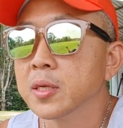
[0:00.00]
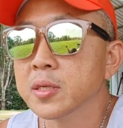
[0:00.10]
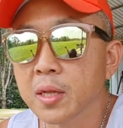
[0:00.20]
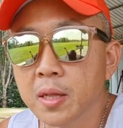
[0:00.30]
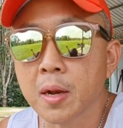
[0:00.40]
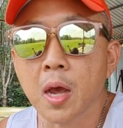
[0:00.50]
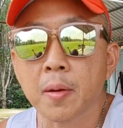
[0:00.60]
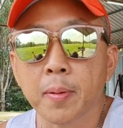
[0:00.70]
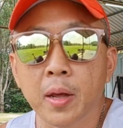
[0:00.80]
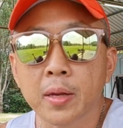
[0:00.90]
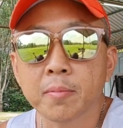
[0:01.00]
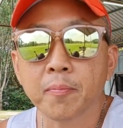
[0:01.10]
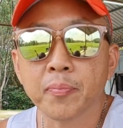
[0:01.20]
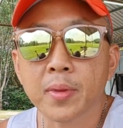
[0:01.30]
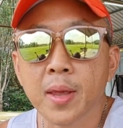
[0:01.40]
So then I applied,
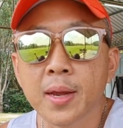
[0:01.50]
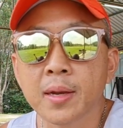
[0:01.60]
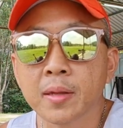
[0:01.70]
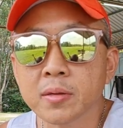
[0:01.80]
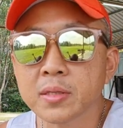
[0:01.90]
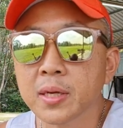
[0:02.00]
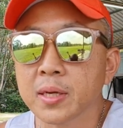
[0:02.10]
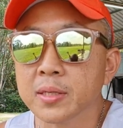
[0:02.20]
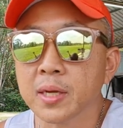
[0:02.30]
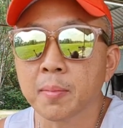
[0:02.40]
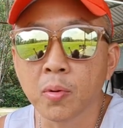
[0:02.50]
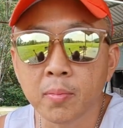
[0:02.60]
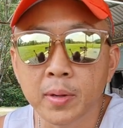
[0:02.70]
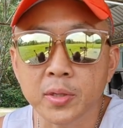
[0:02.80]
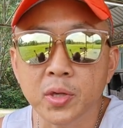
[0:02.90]
and in those days at
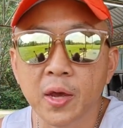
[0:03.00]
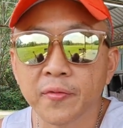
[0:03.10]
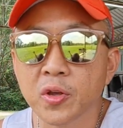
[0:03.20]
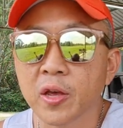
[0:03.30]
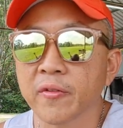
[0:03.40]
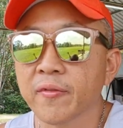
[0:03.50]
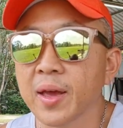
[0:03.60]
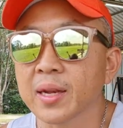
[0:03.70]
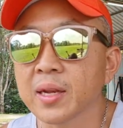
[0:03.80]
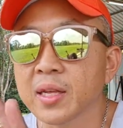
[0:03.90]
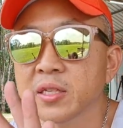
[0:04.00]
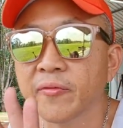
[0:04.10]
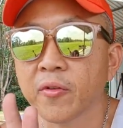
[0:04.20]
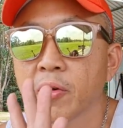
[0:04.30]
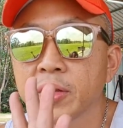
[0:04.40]
Bloomberg you have to have at
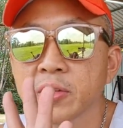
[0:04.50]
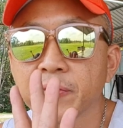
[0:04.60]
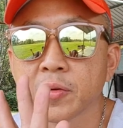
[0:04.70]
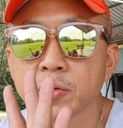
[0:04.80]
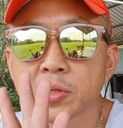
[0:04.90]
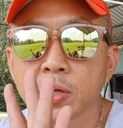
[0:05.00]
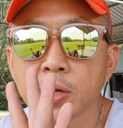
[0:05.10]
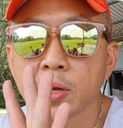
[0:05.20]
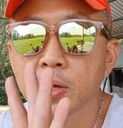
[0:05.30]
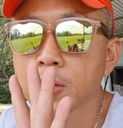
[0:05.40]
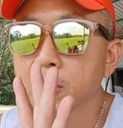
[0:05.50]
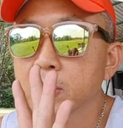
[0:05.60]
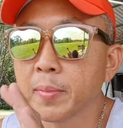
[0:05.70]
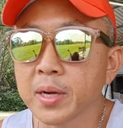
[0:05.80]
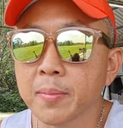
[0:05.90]
least 4 interviews
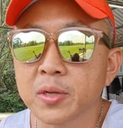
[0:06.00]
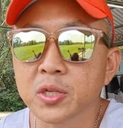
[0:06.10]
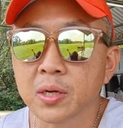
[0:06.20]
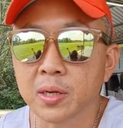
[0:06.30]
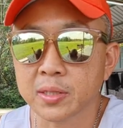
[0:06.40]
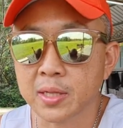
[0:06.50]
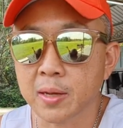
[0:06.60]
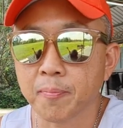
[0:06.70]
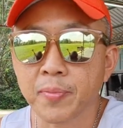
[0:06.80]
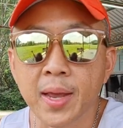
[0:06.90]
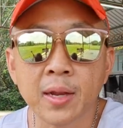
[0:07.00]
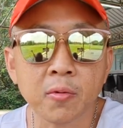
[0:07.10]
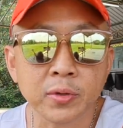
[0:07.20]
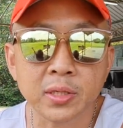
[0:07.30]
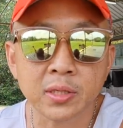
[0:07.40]
to become a journalist then, and
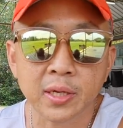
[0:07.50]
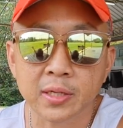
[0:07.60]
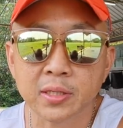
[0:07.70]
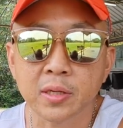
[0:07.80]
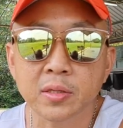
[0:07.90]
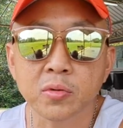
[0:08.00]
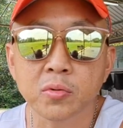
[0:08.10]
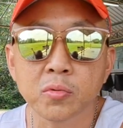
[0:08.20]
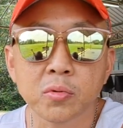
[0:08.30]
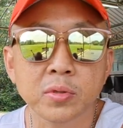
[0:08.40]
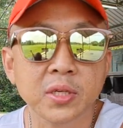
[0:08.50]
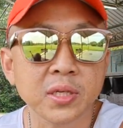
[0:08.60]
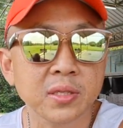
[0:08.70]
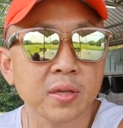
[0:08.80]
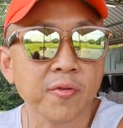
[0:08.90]
a written test to
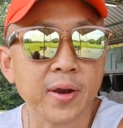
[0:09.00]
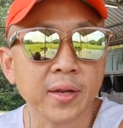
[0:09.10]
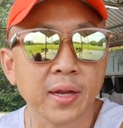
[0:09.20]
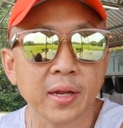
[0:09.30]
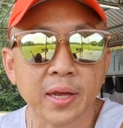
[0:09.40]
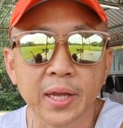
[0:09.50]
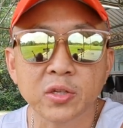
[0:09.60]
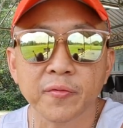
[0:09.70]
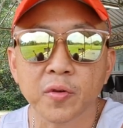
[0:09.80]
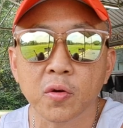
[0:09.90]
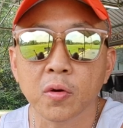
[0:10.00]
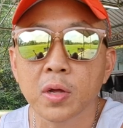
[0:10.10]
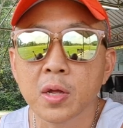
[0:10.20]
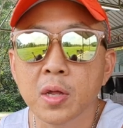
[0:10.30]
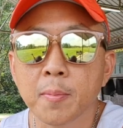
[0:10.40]
just try and get a gauge of your
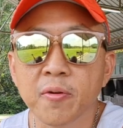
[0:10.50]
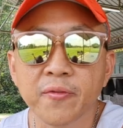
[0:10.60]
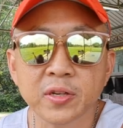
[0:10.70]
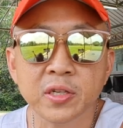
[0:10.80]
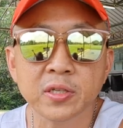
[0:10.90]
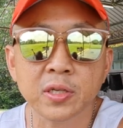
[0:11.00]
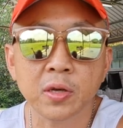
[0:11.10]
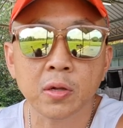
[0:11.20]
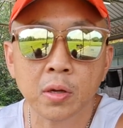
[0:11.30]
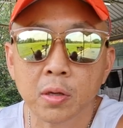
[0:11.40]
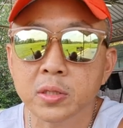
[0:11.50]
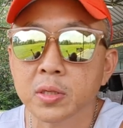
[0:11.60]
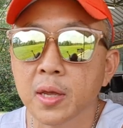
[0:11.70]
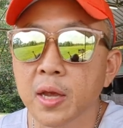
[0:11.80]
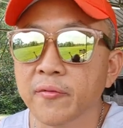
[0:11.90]
proficiency or
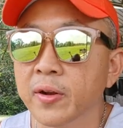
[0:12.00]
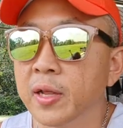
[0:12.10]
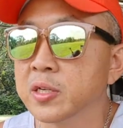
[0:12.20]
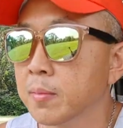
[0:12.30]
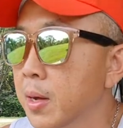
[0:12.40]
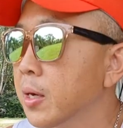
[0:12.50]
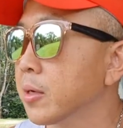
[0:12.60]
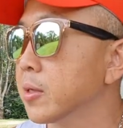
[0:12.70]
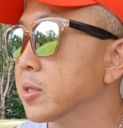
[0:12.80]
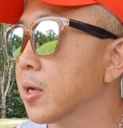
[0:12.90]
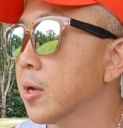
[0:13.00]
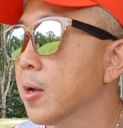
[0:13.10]
not at financial markets.